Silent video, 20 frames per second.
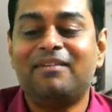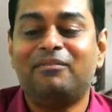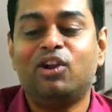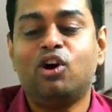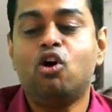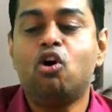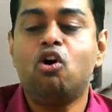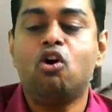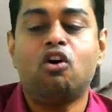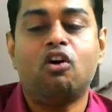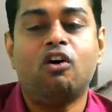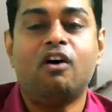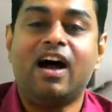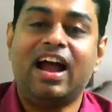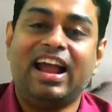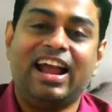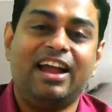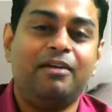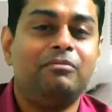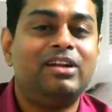No, I
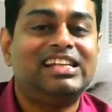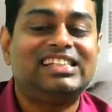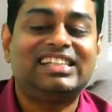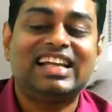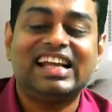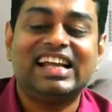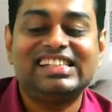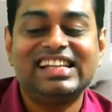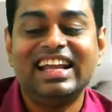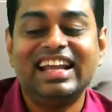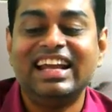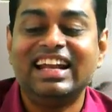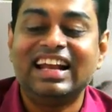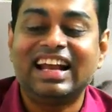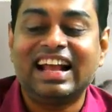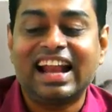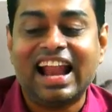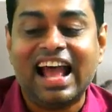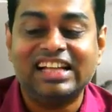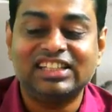am discussing in
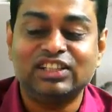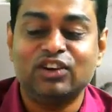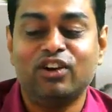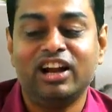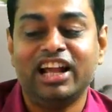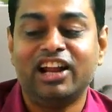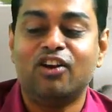class only.